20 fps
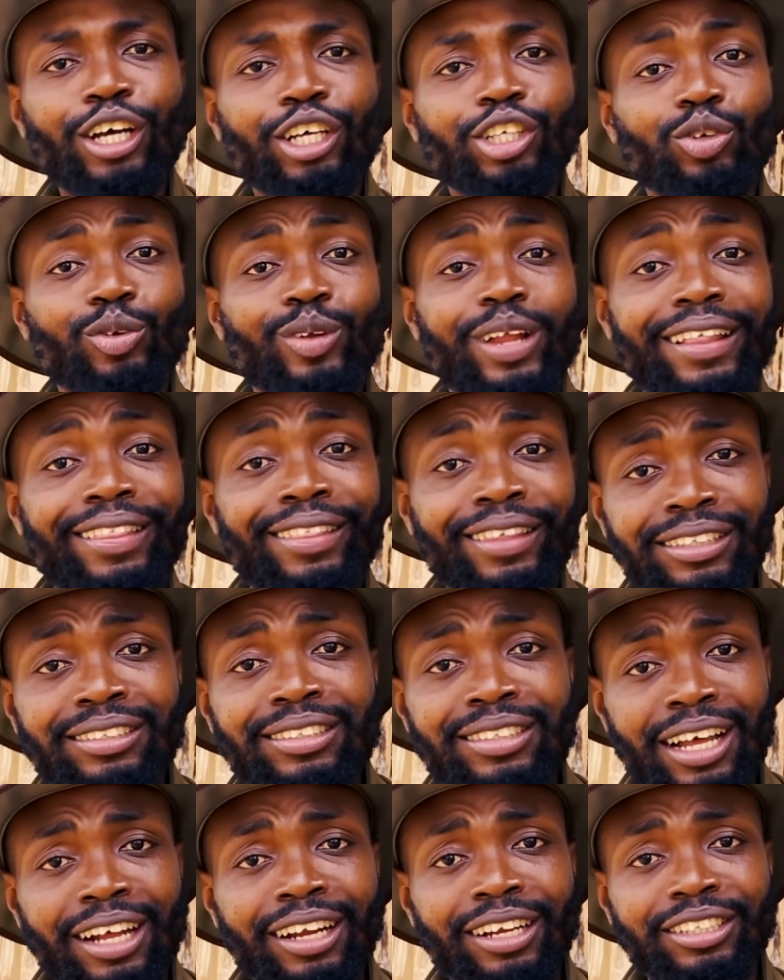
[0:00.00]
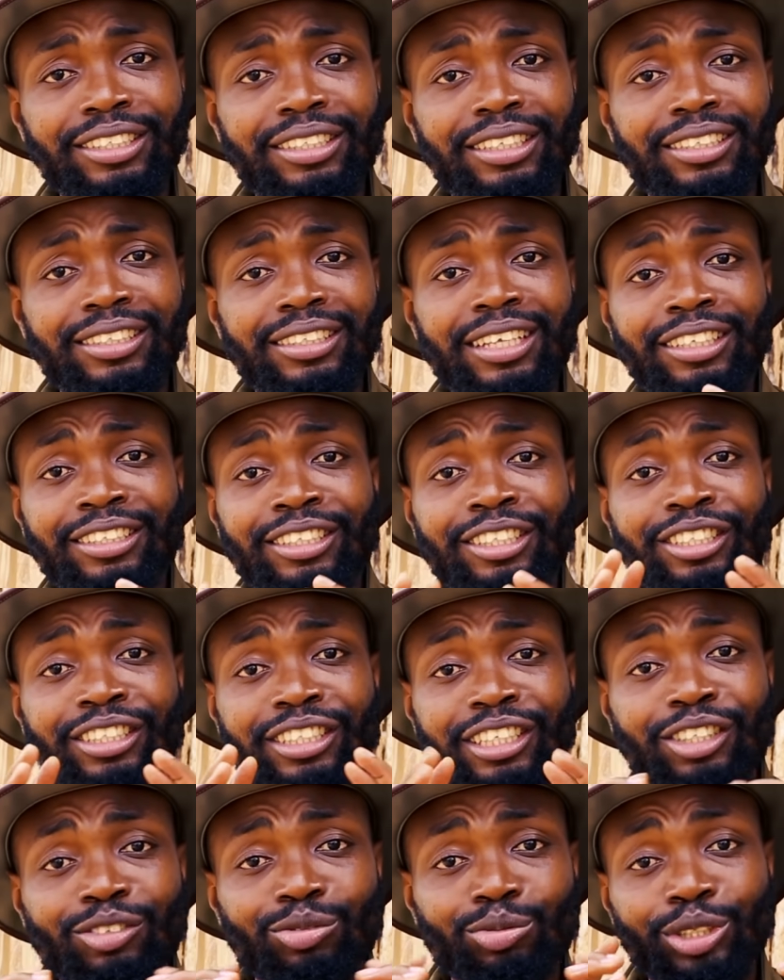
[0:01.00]
so that this knowledge just doesn't
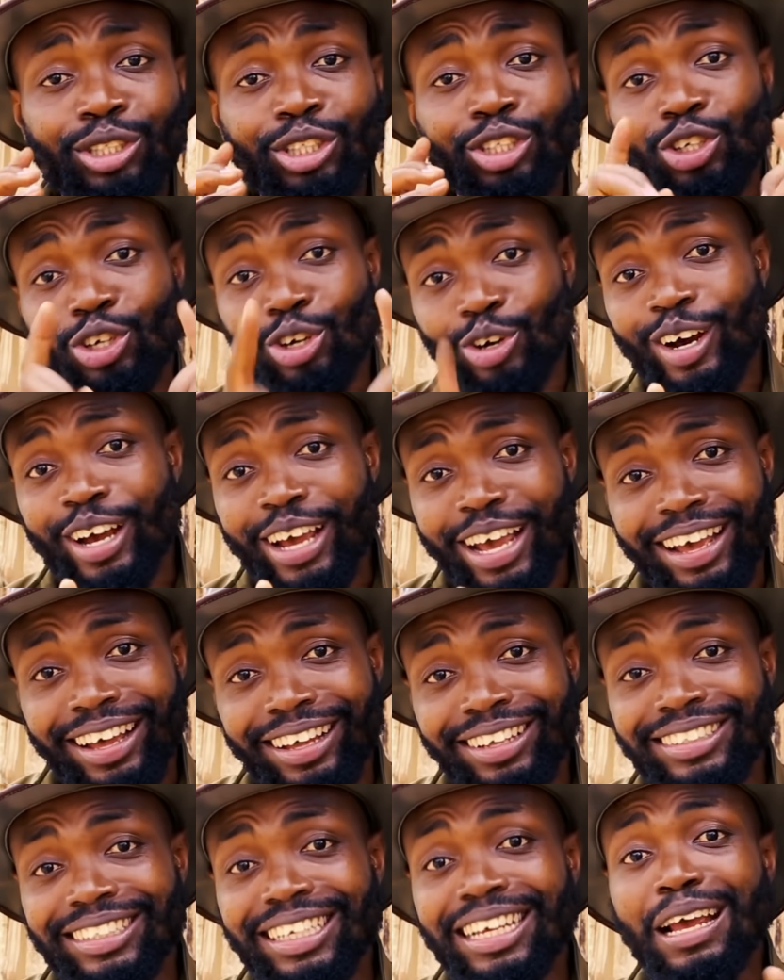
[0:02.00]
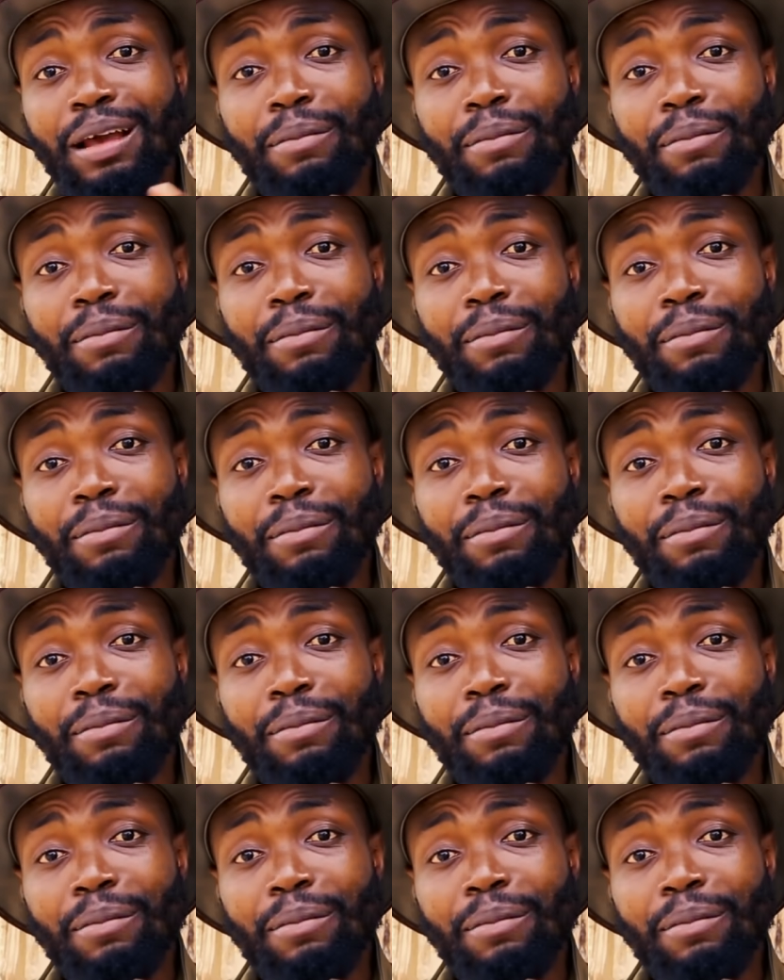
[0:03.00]
sit in your head,